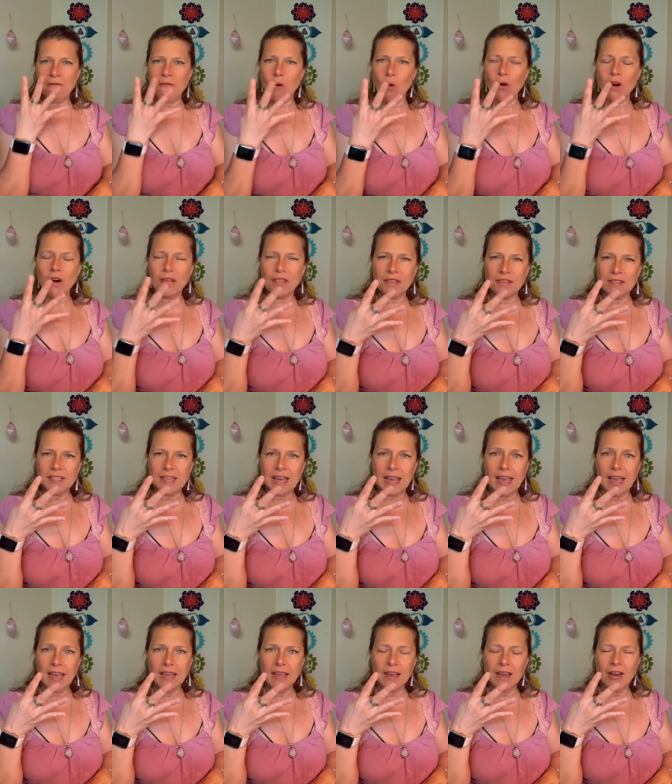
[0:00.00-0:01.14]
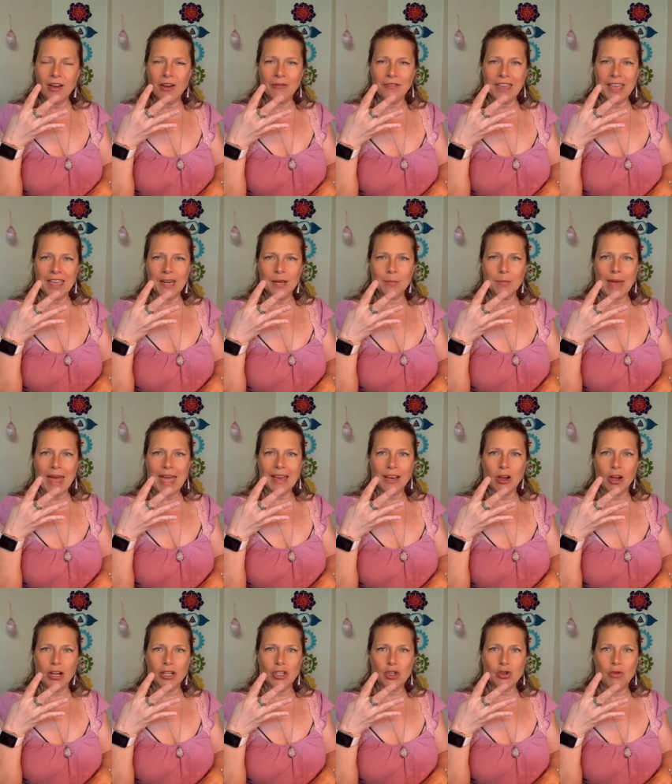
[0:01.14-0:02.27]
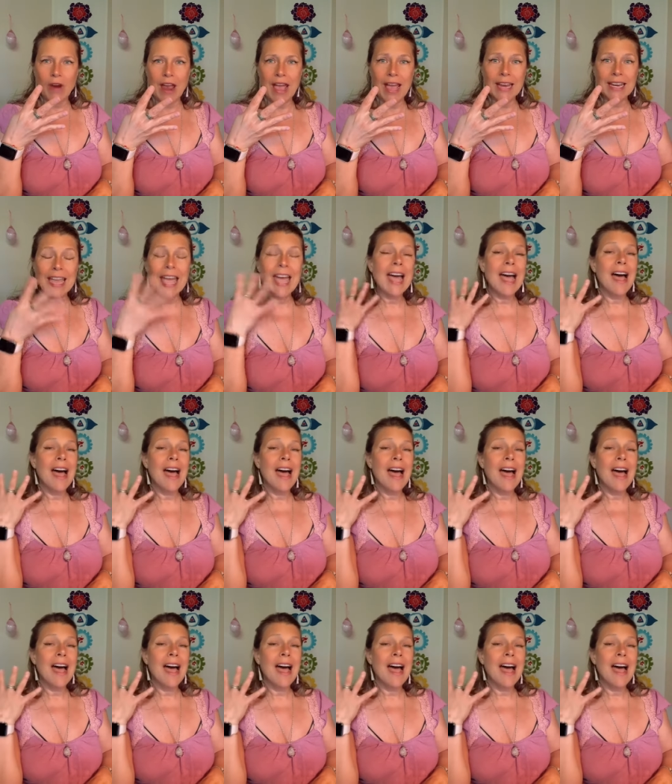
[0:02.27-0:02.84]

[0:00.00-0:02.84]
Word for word: fourth day of getting back on track.